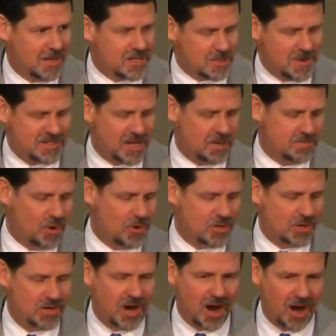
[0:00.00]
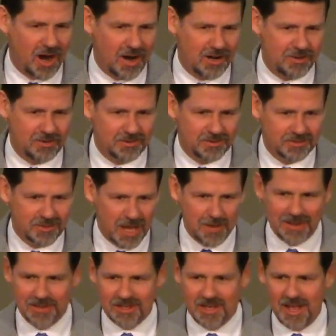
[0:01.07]
Somebody's got to mow your yard. How
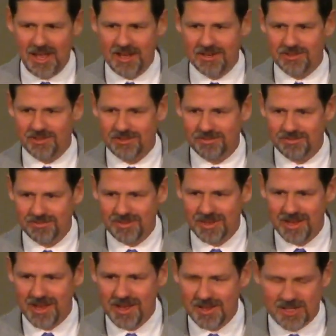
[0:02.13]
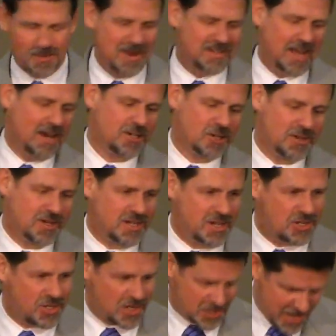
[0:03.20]
about the kids? Somebody's got to do the
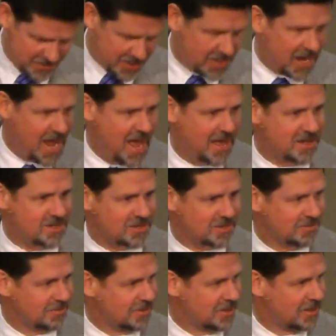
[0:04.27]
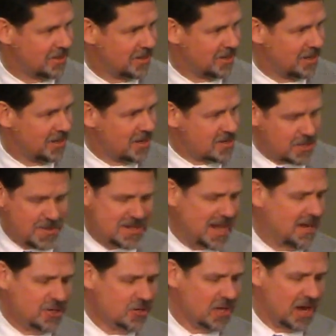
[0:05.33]
dishes. Let the kids. Somebody's
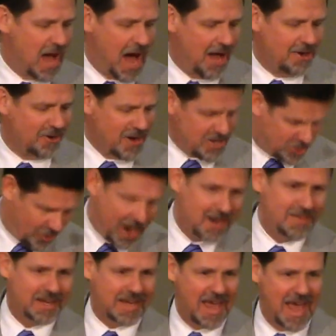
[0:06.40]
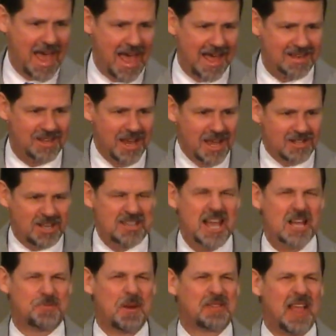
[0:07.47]
got to do the laundry. Train the kids. See,
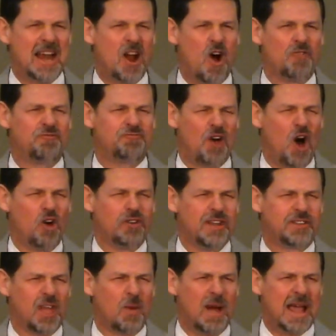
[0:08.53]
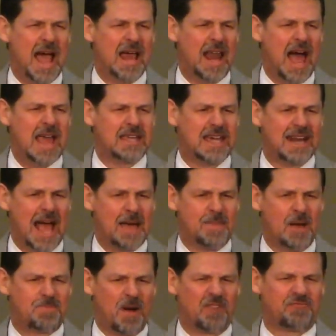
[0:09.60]
yes, but they don't fold it the way I like it.
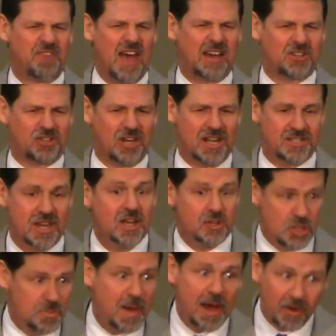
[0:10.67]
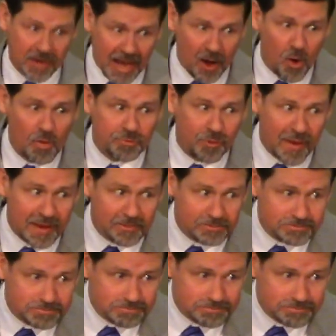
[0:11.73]
I'm a perfectionist. You better get over it.